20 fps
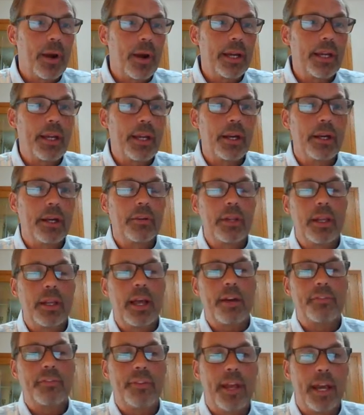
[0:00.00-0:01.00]
here in the
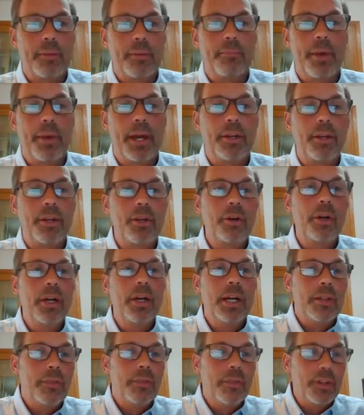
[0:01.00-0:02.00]
left-hand menu.
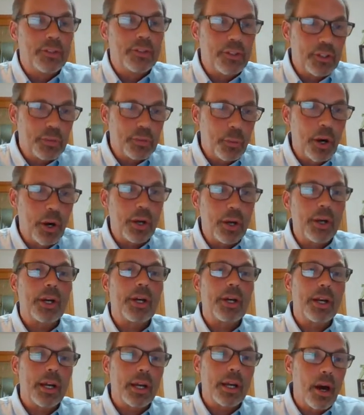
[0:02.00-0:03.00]
This is where you're
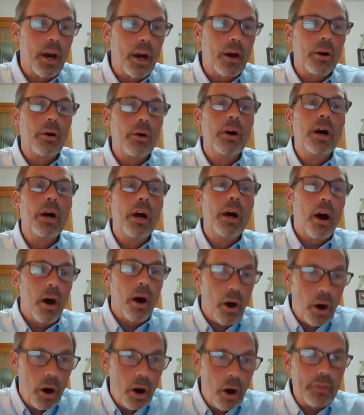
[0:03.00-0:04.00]
going to go
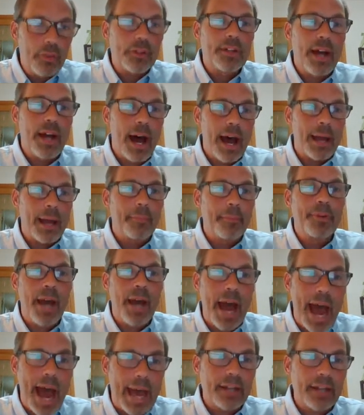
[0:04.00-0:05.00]
all the time
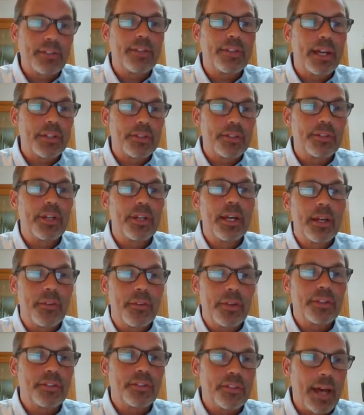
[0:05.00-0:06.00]
to access
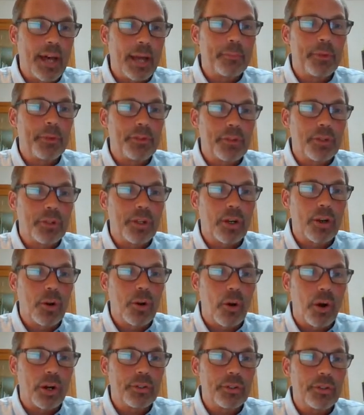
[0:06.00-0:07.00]
the assignments in the
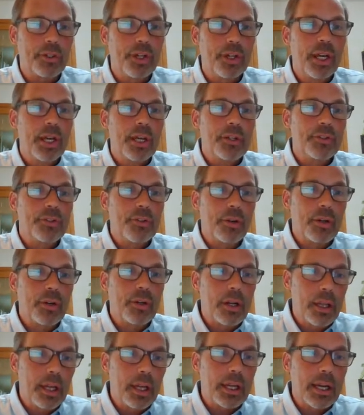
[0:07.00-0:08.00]
course. So
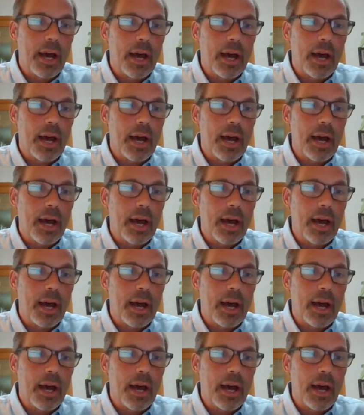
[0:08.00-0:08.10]
click on the